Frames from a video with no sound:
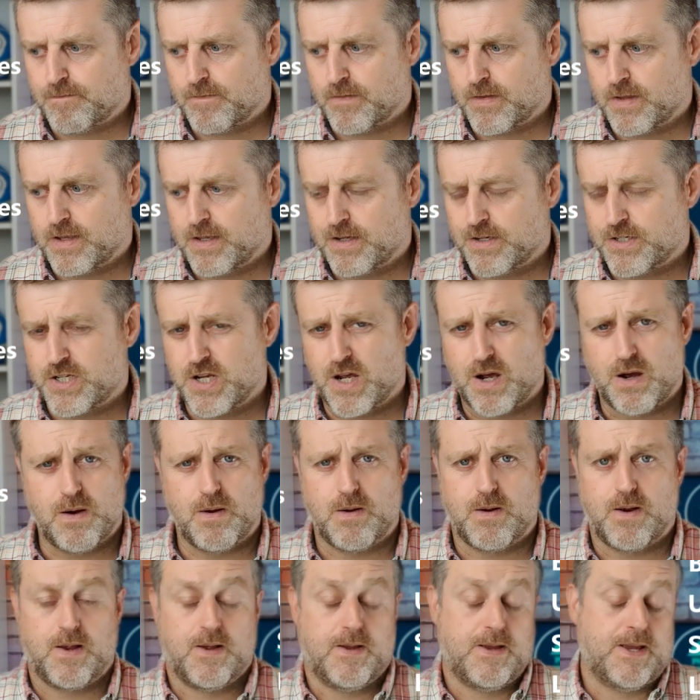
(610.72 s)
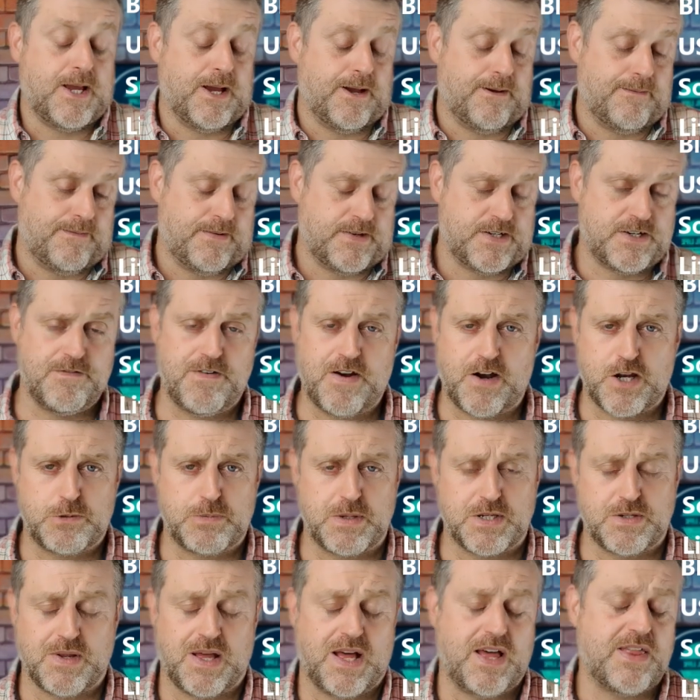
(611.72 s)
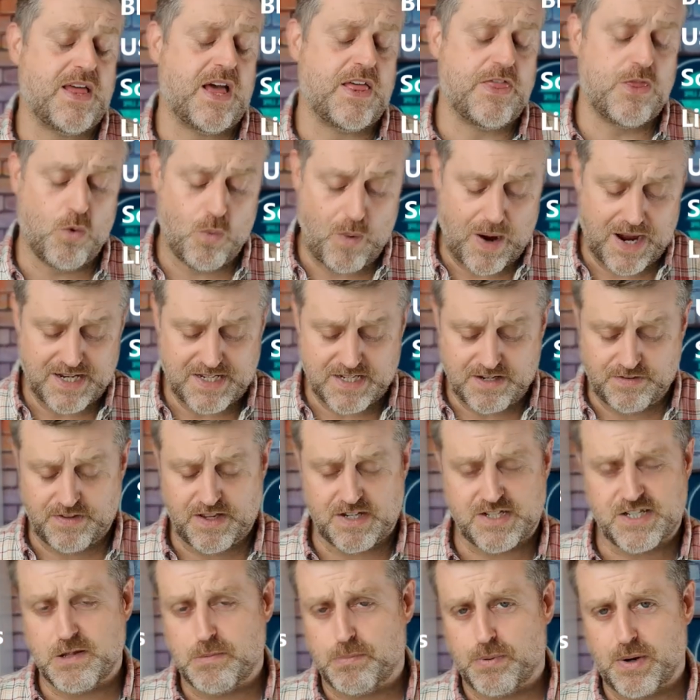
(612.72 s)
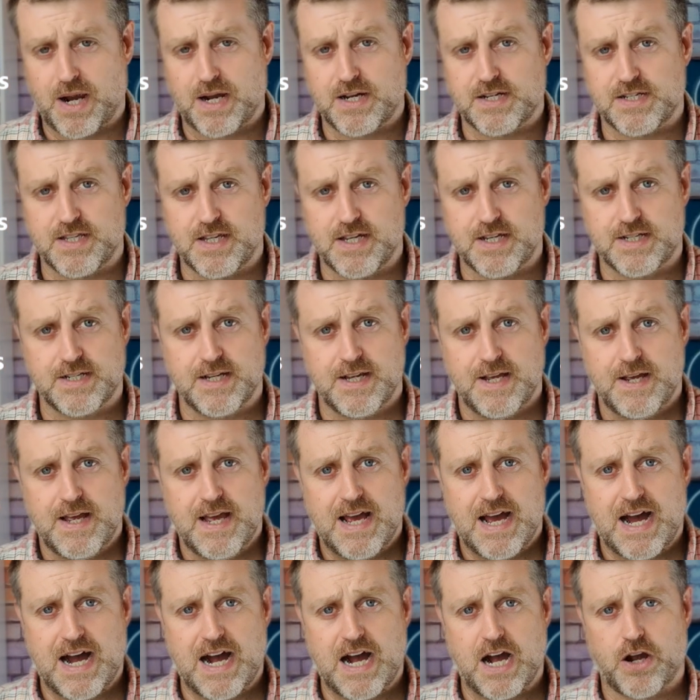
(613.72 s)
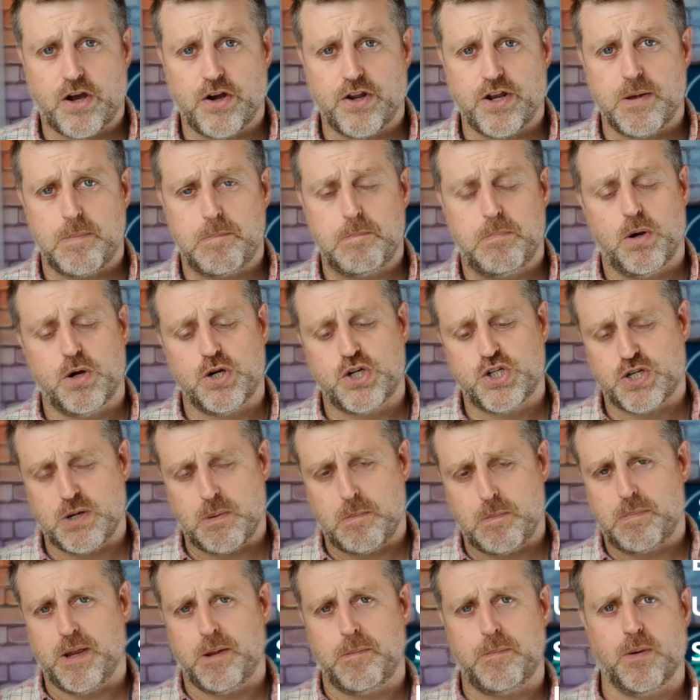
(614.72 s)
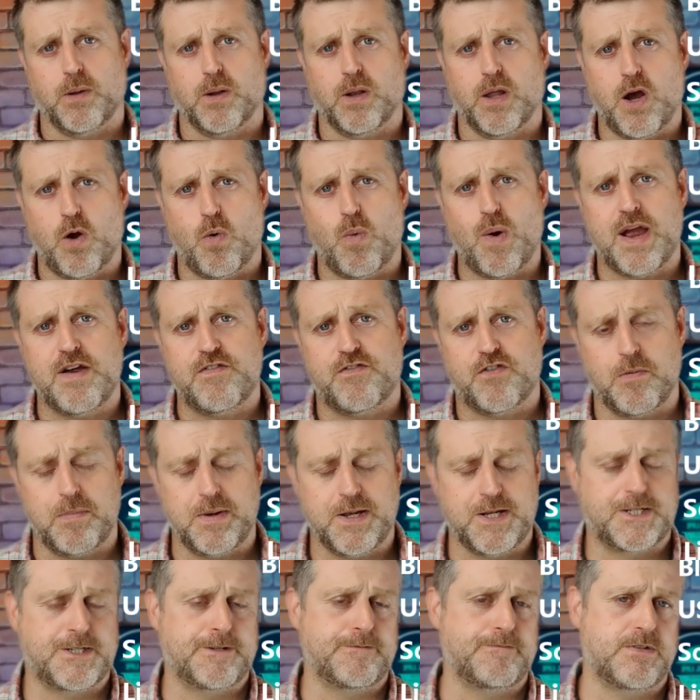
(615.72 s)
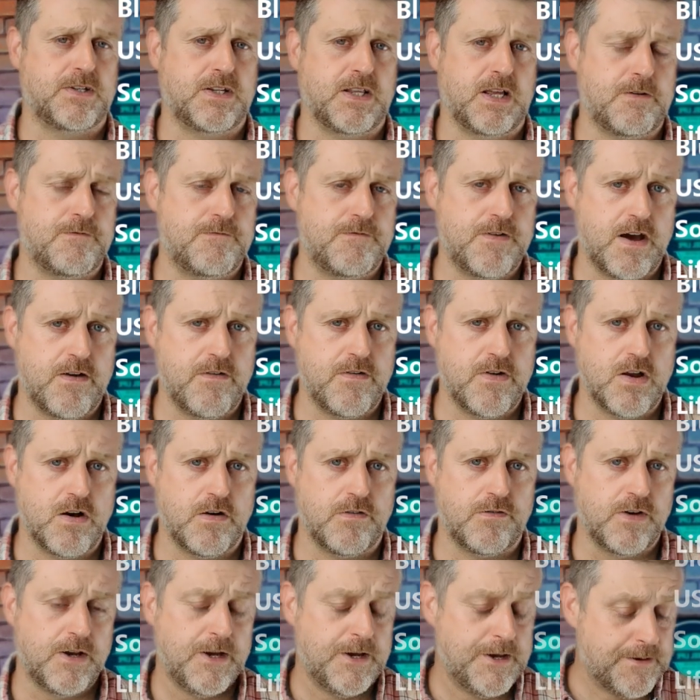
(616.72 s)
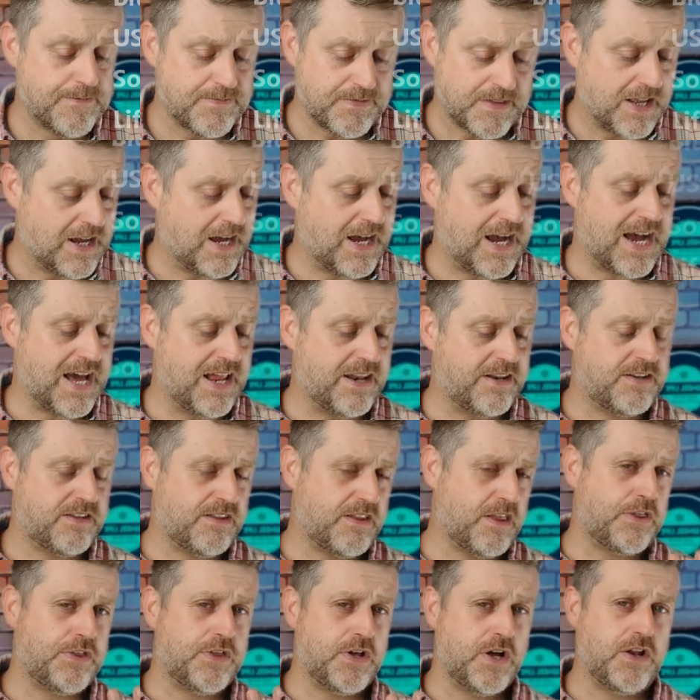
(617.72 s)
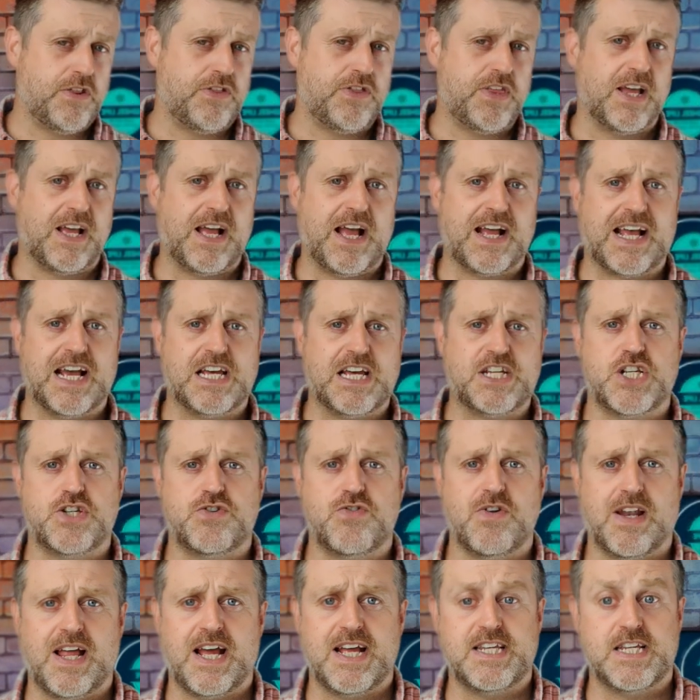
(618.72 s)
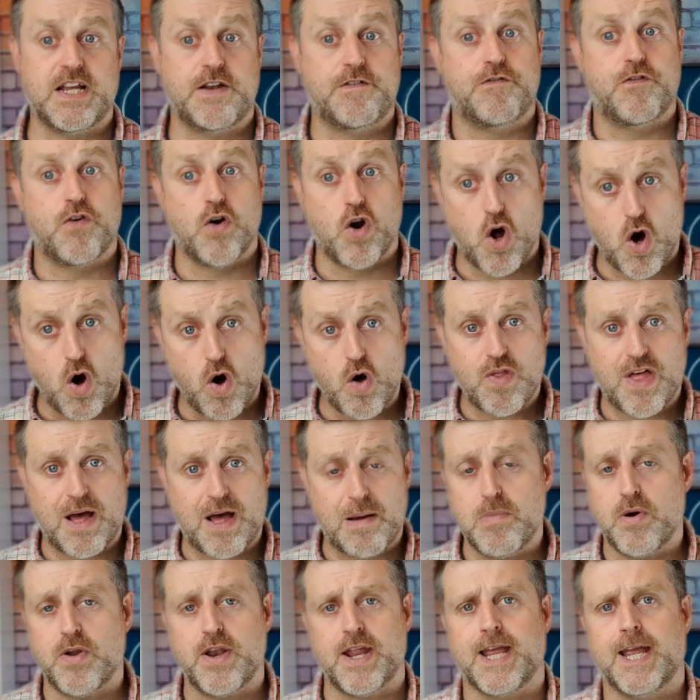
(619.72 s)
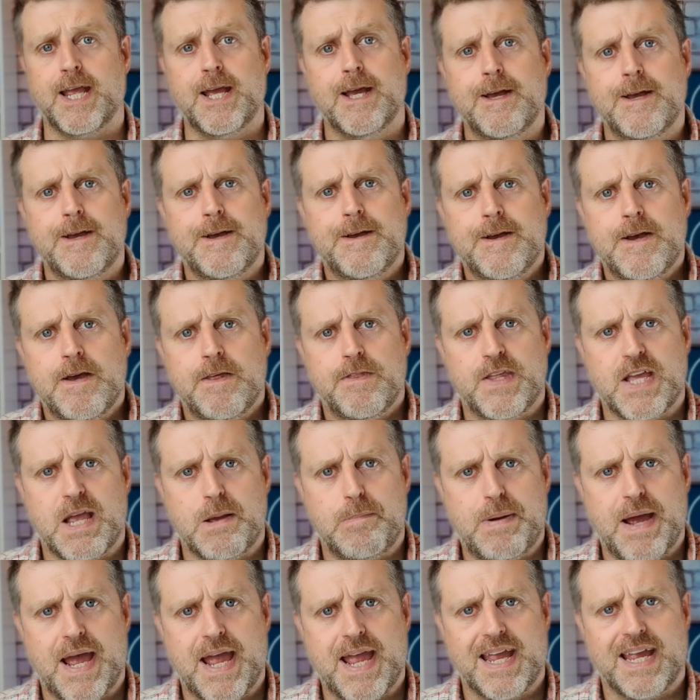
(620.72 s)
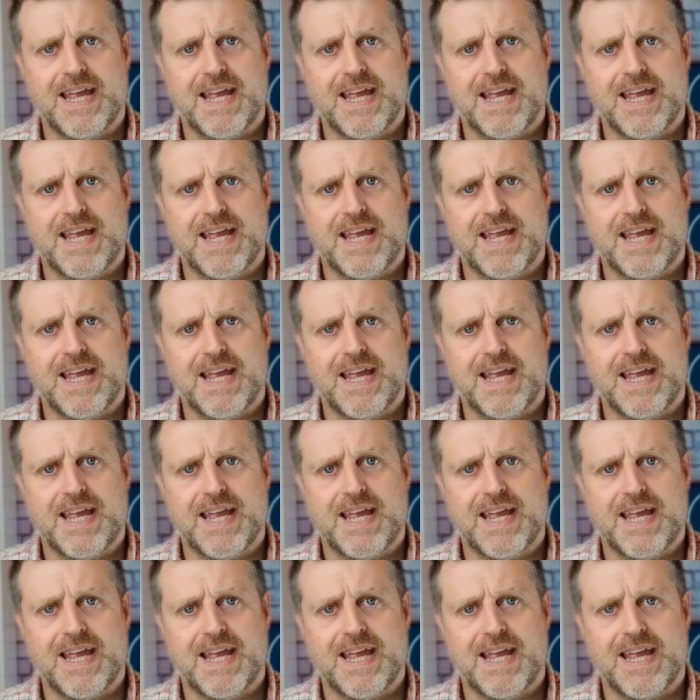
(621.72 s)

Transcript: So yeah, it's a very expensive, and the weight of this and the price of this are going to push some people away from it, so that's fair enough. And the third thing I guess is related. For all that money that you're paying,